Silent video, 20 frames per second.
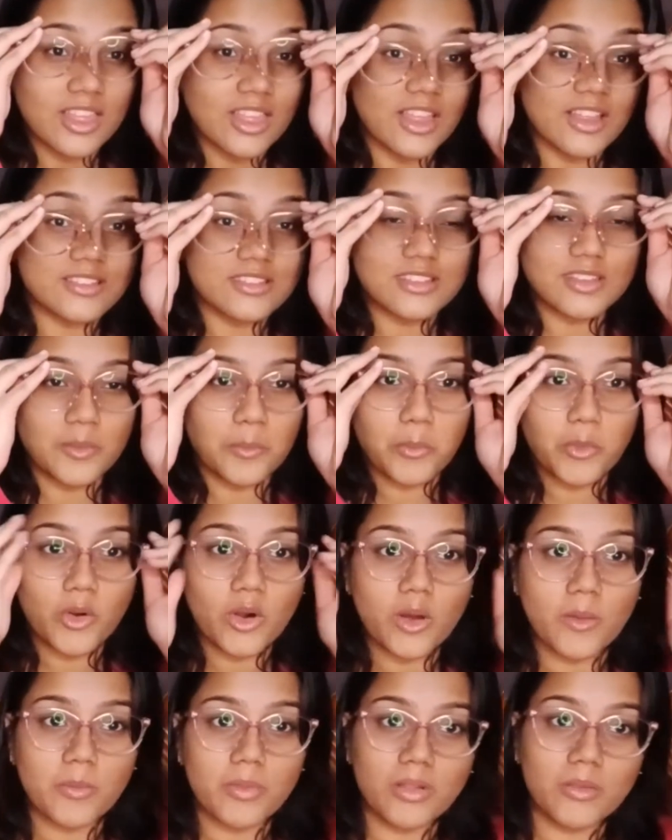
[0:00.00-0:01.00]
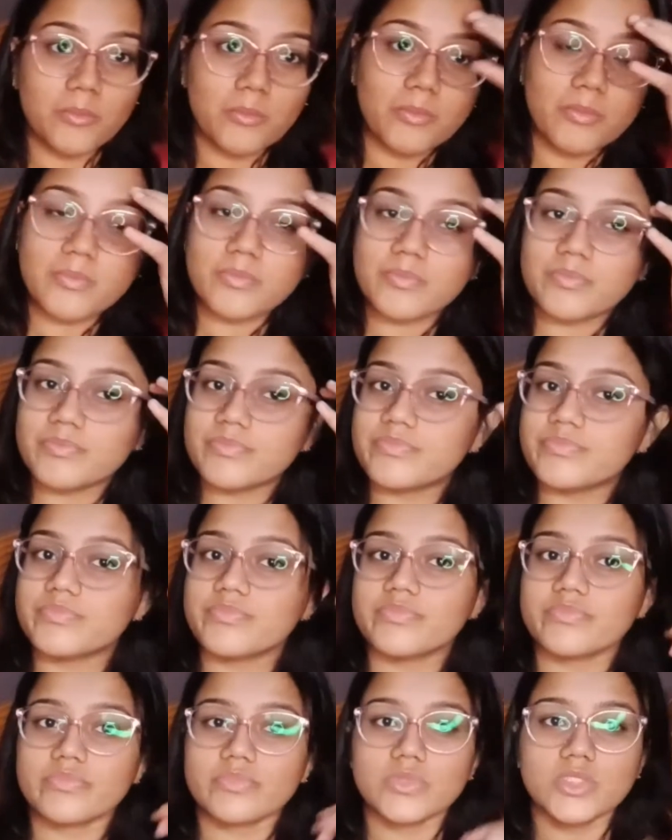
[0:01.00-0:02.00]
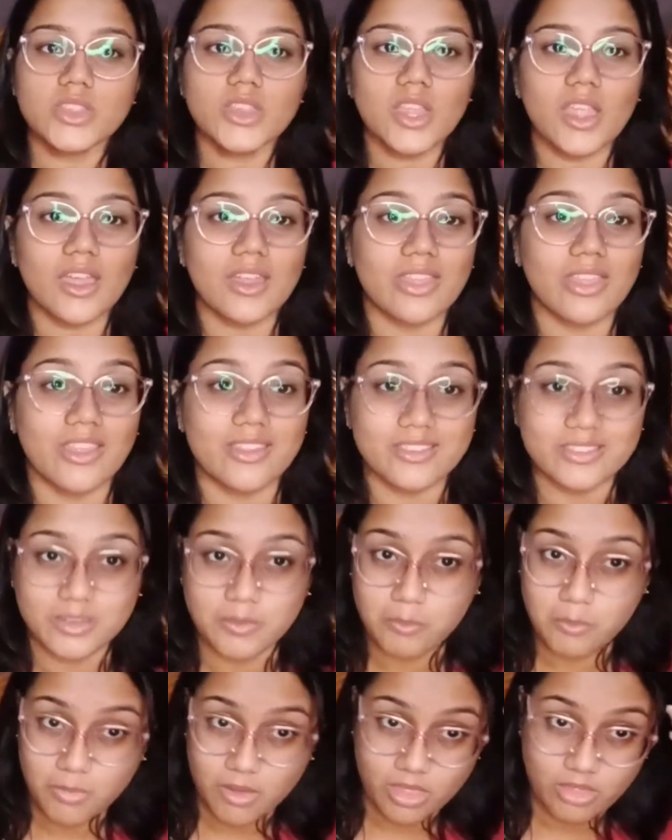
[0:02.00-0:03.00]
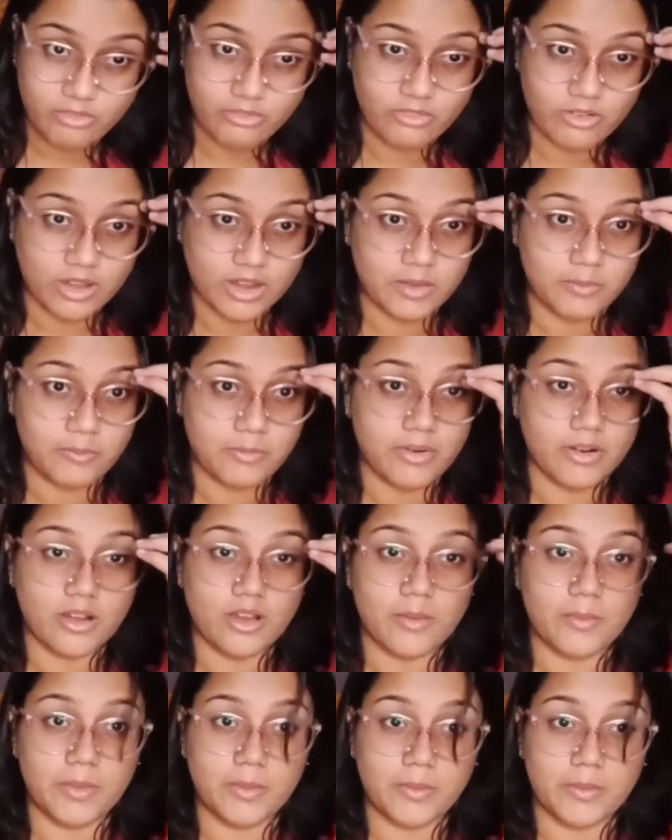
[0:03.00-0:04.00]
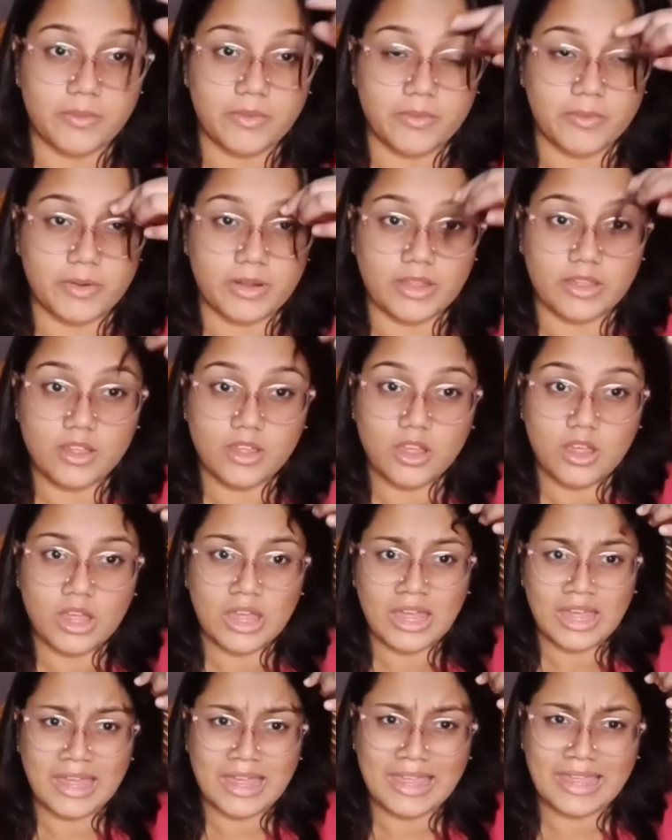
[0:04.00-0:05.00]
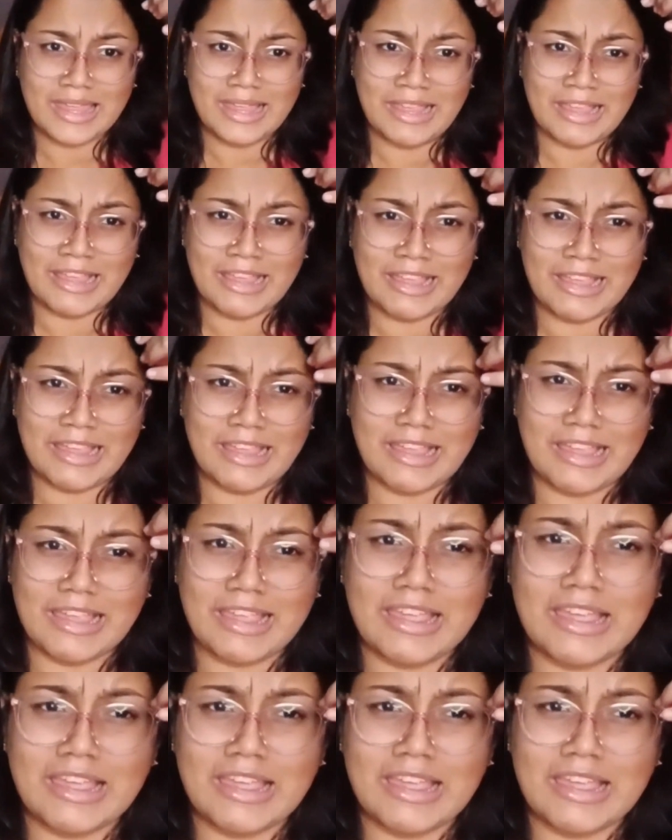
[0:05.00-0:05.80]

That's the problem. That's the motherfucking problem, everybody.